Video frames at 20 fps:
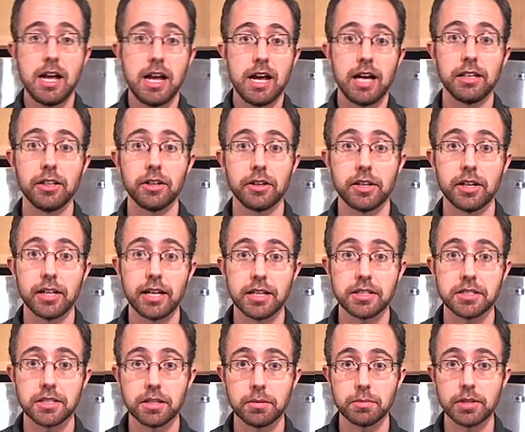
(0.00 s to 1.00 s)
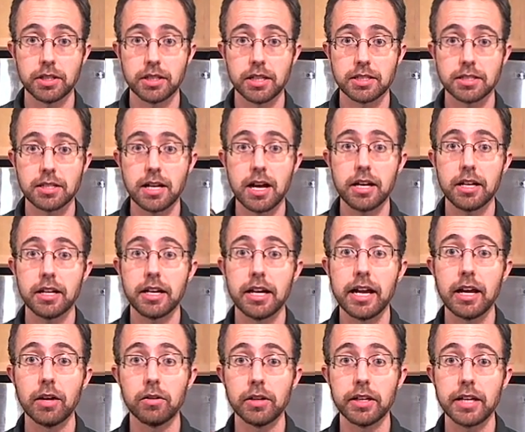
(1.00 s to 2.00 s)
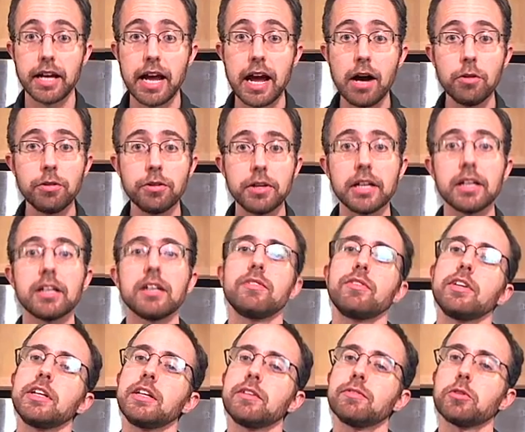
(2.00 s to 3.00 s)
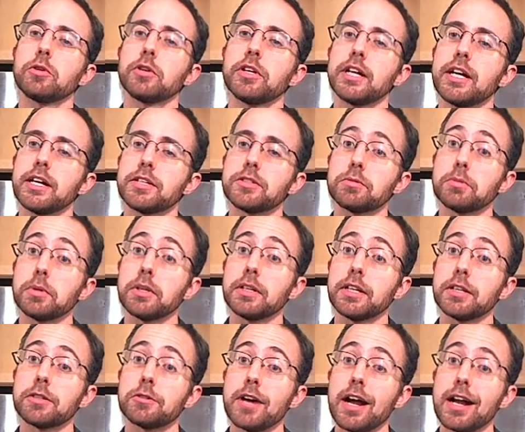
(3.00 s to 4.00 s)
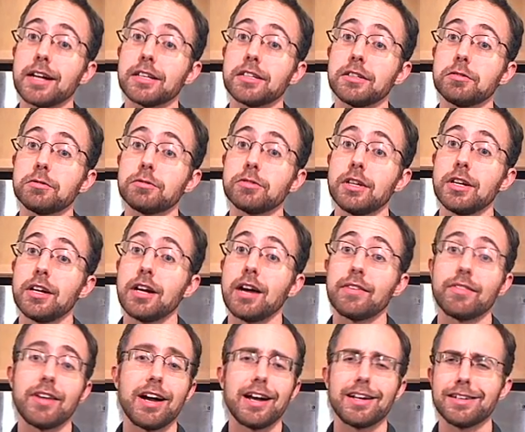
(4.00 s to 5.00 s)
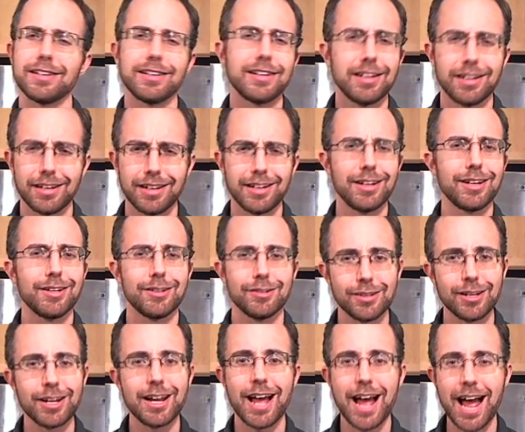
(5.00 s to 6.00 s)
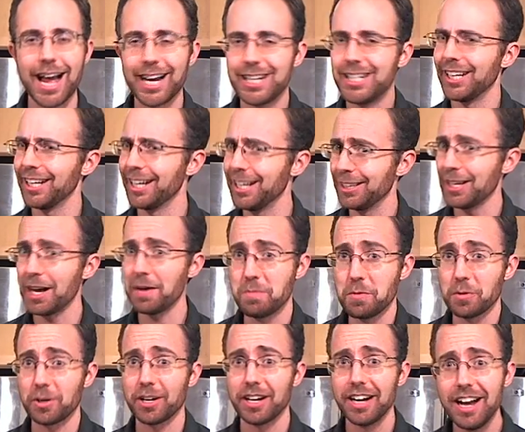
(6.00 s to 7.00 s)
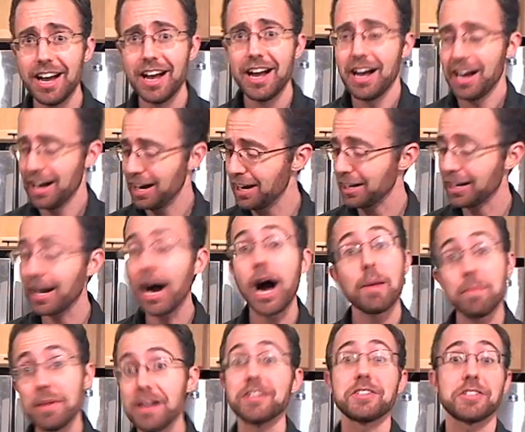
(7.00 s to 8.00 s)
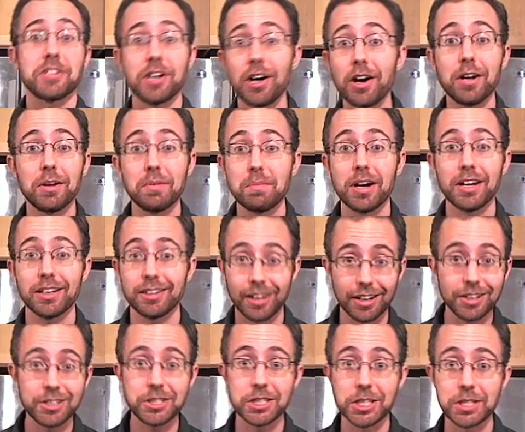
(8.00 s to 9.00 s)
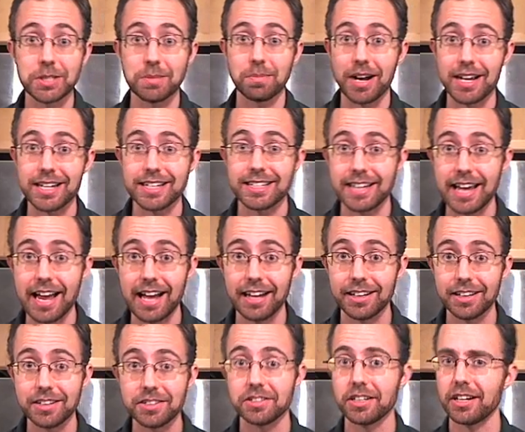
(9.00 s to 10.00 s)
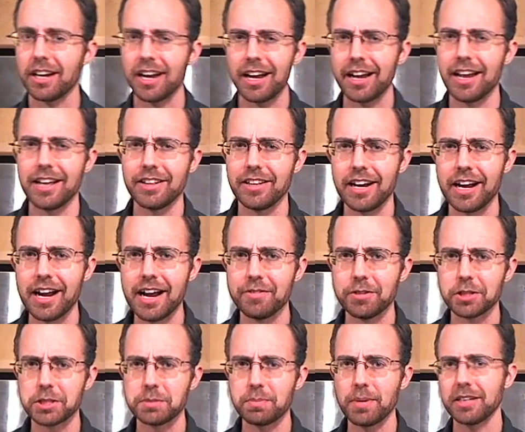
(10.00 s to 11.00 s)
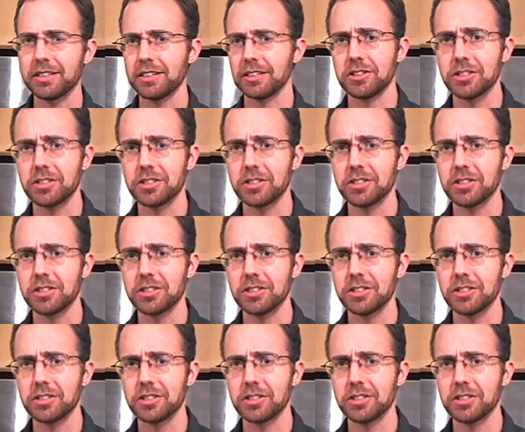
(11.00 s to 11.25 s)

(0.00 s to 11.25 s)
And look, you got something that's not only healthy and convenient for you, it's really attractive. I've gotten actually a lot more comments on my lunches and my salads than I ever expected.